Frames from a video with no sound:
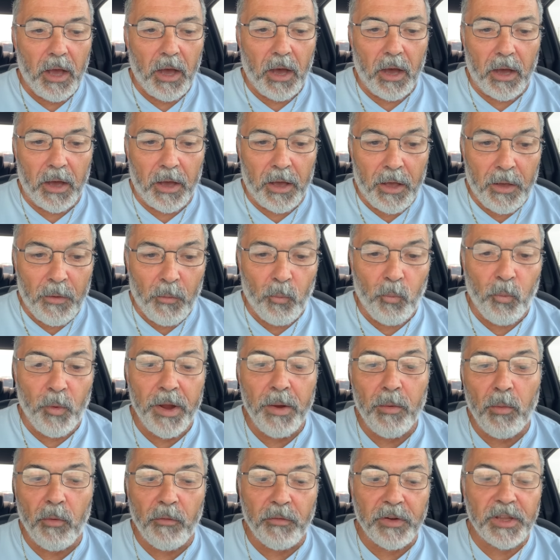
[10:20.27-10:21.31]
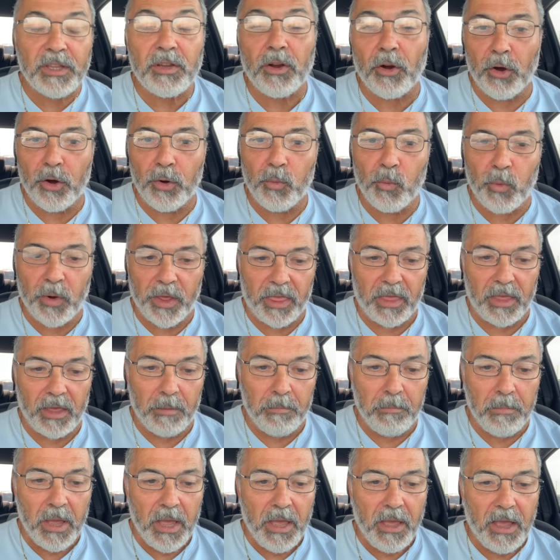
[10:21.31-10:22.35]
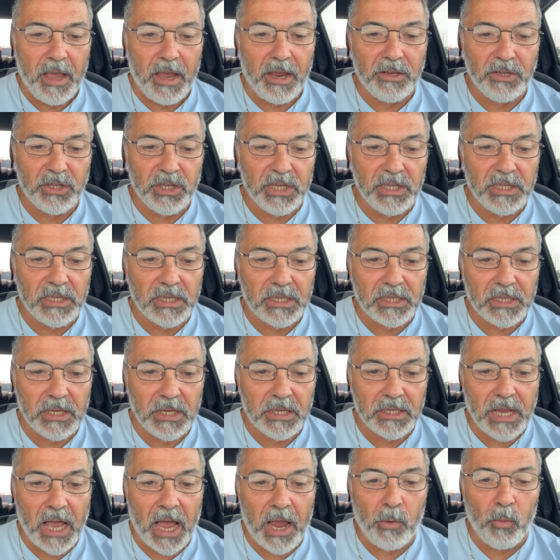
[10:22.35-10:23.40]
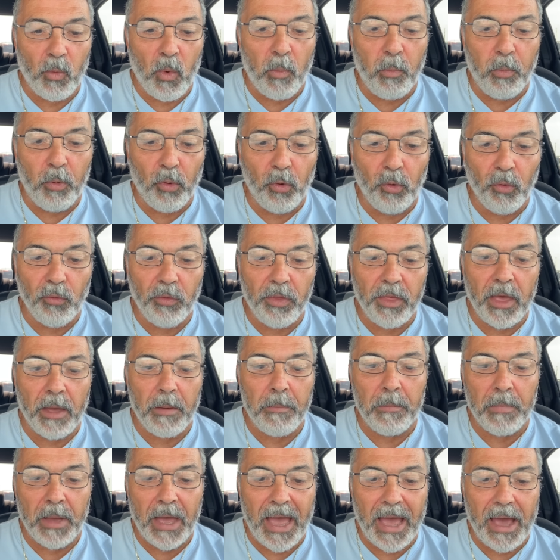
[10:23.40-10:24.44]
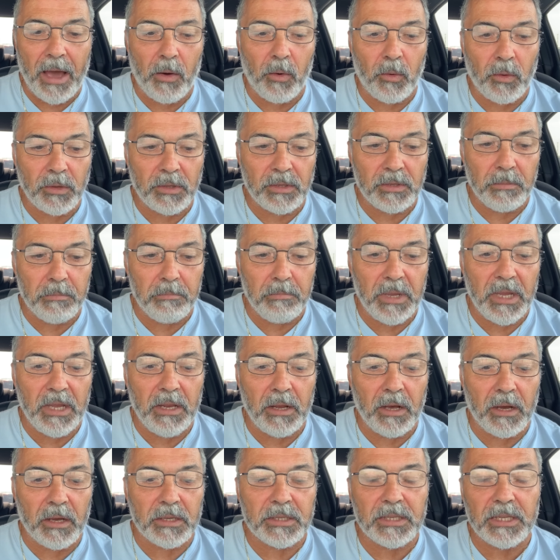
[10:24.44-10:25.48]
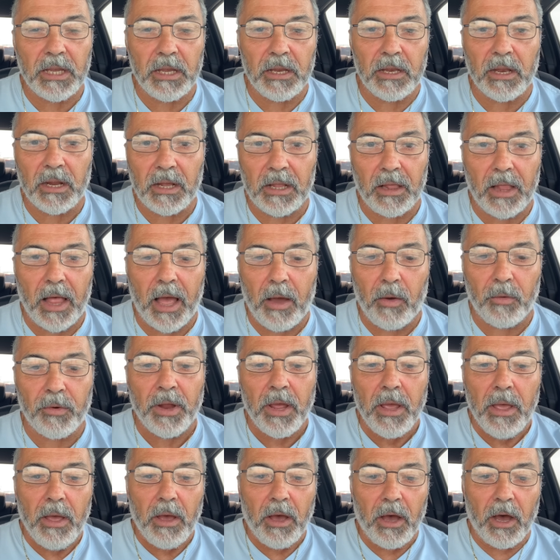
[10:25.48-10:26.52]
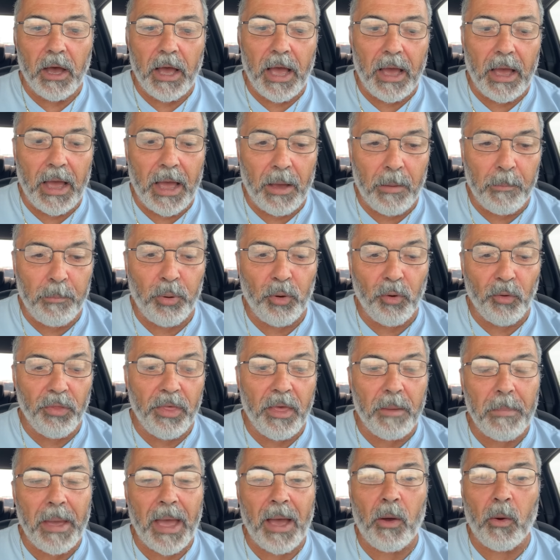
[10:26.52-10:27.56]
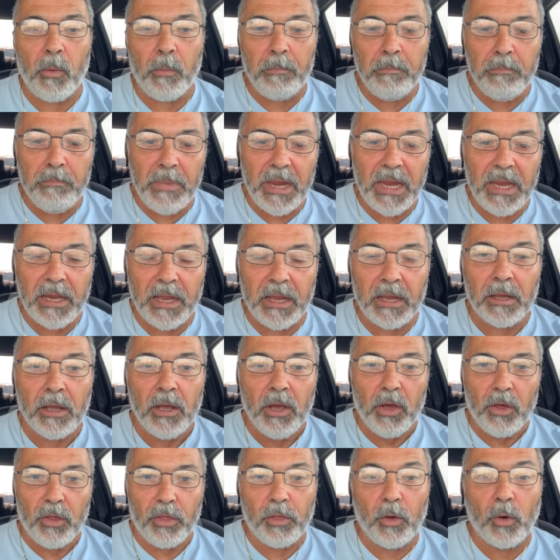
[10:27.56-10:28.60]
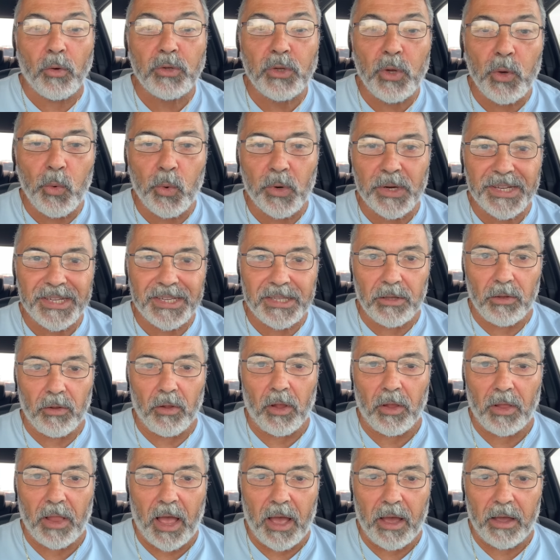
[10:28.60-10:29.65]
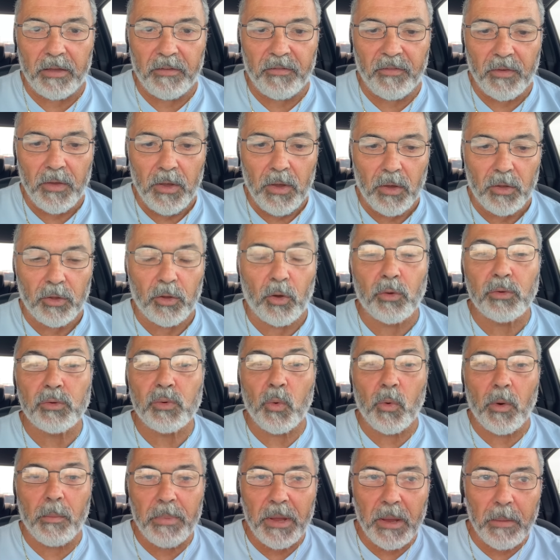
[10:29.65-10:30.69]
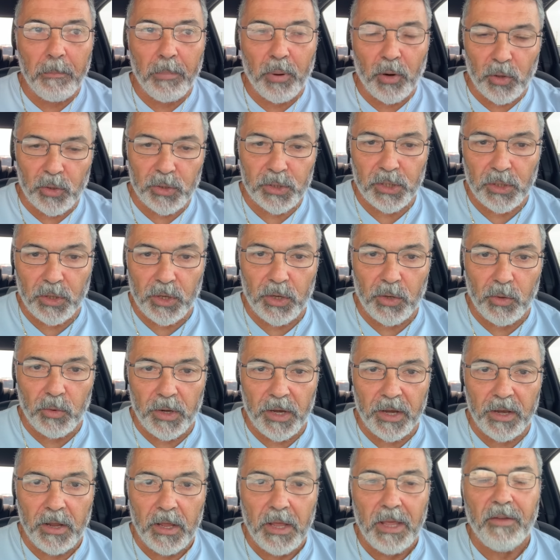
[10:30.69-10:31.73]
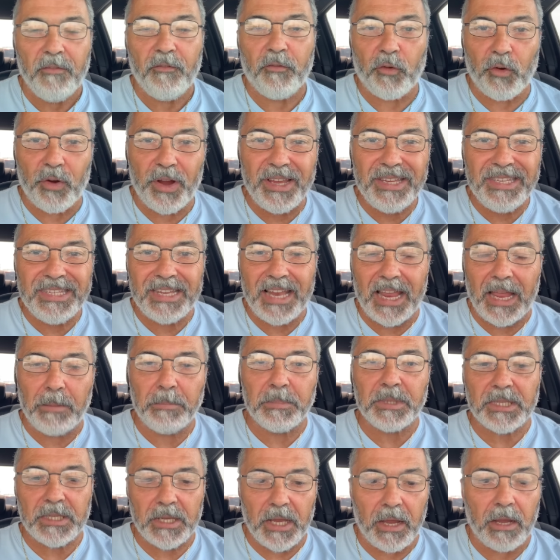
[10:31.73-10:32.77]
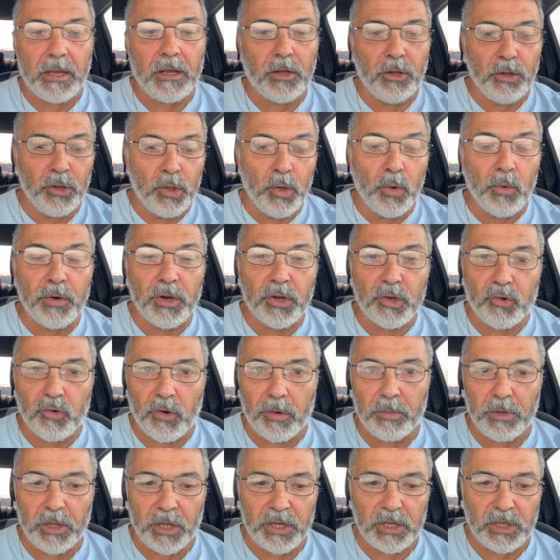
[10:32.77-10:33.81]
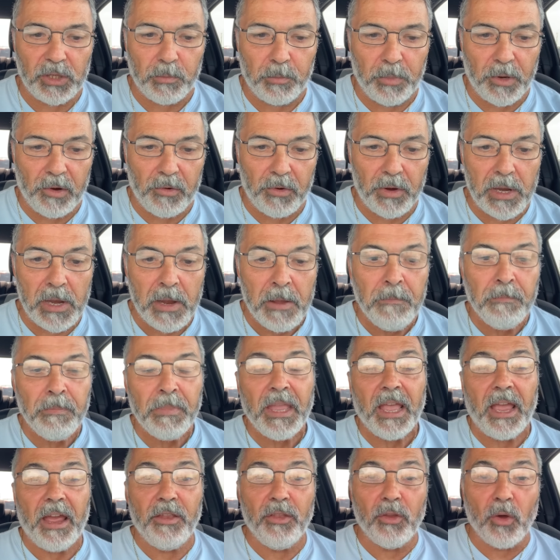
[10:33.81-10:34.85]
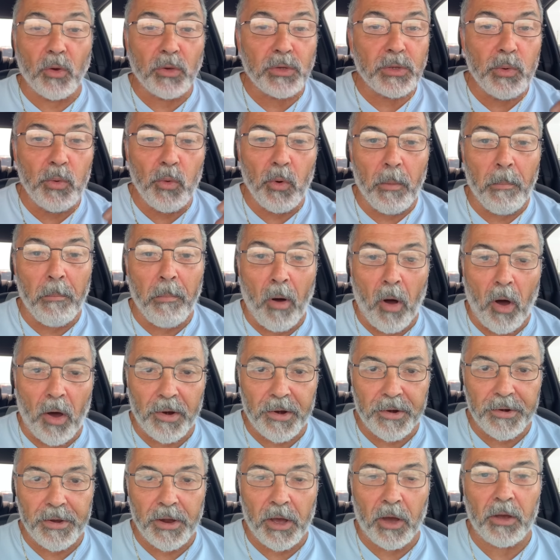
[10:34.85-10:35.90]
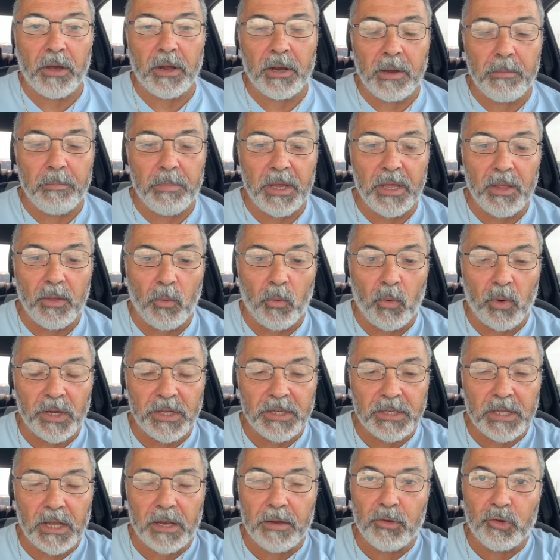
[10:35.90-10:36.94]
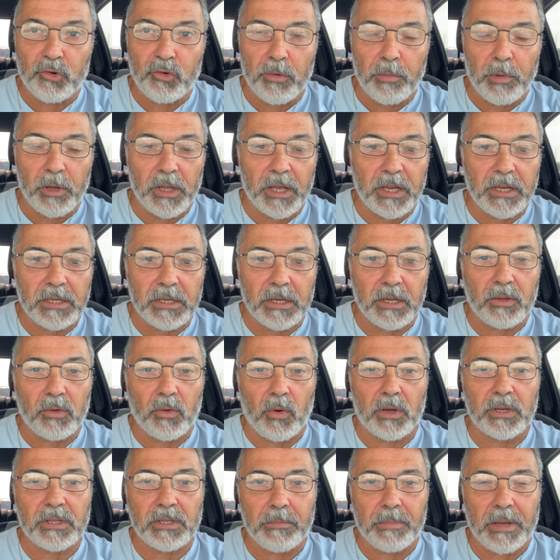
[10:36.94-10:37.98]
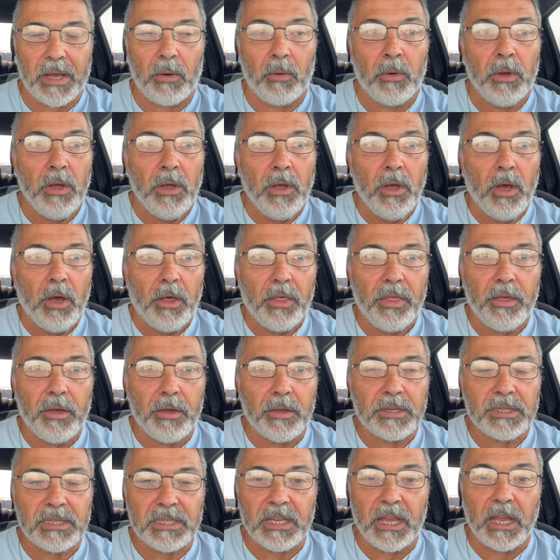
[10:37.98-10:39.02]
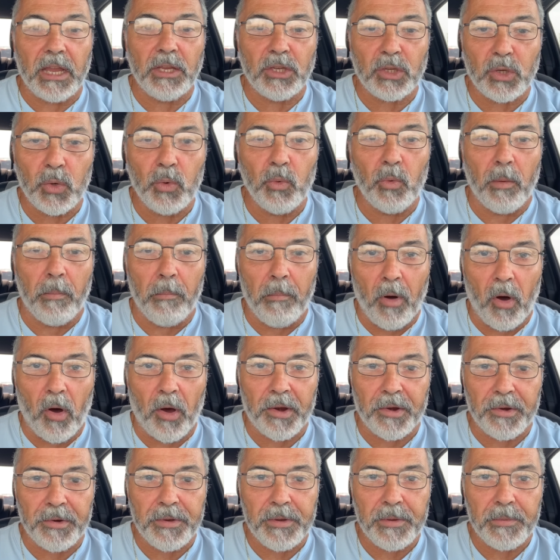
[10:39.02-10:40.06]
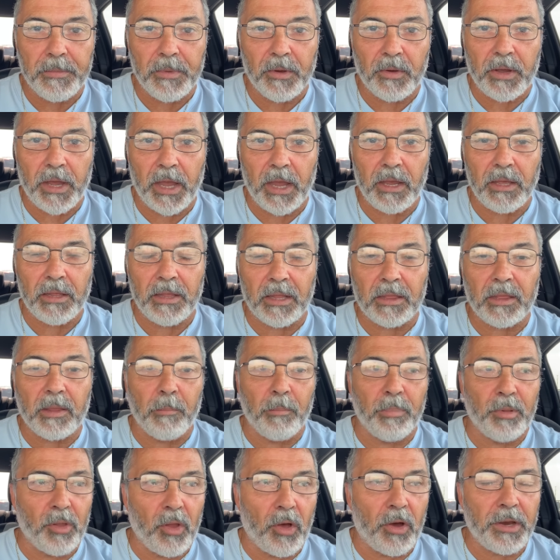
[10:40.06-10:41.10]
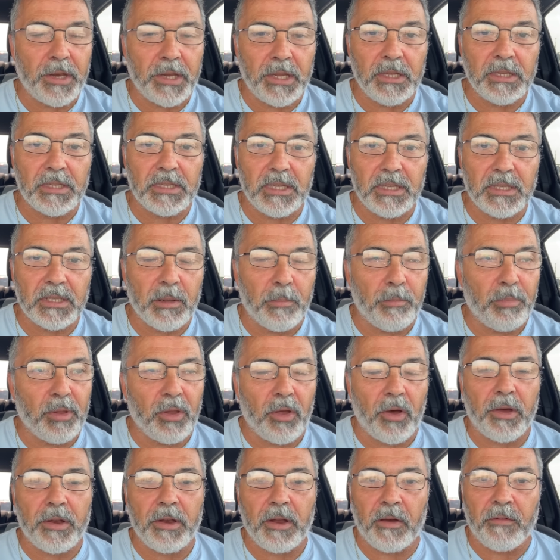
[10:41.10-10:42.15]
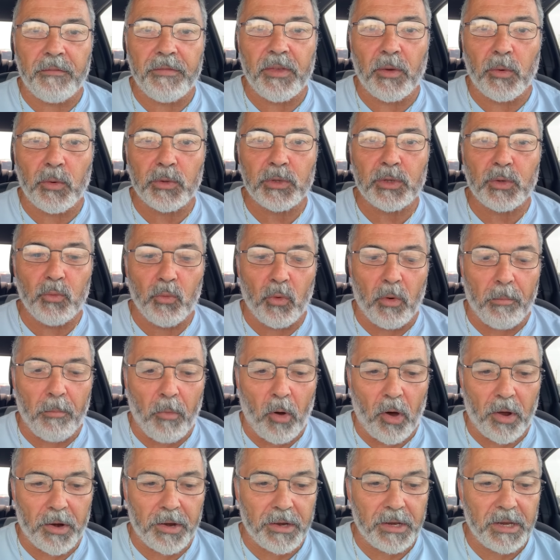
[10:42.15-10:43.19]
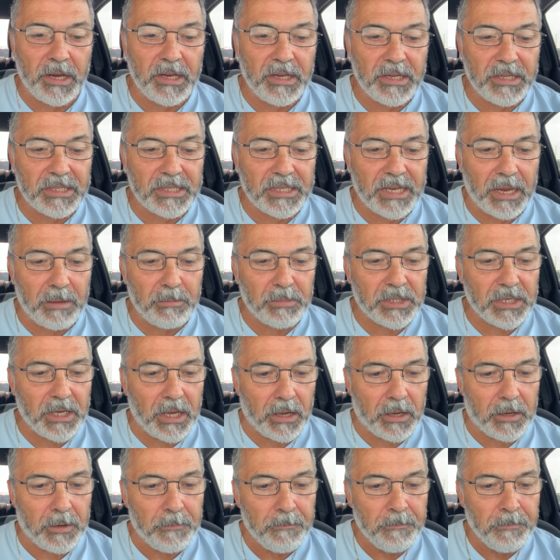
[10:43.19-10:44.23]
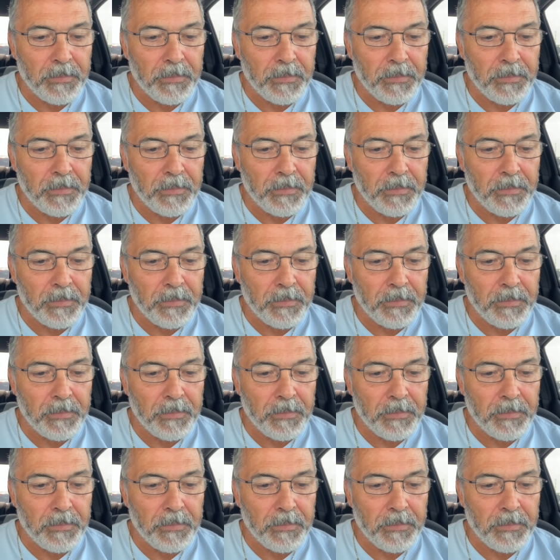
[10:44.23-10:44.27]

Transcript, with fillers: Uh, we will return with him. And Jesus says, I will pull them out to meet us in the cloud pull them out, meaning those who are still alive, those who are being persecuted for his name's sake during the tribulation period. And those who are martyred are going to be the ones that in tribulation that talks about the saints who were martyred, okay? That the blood, he sees the blood of those who were martyred in his name's sake.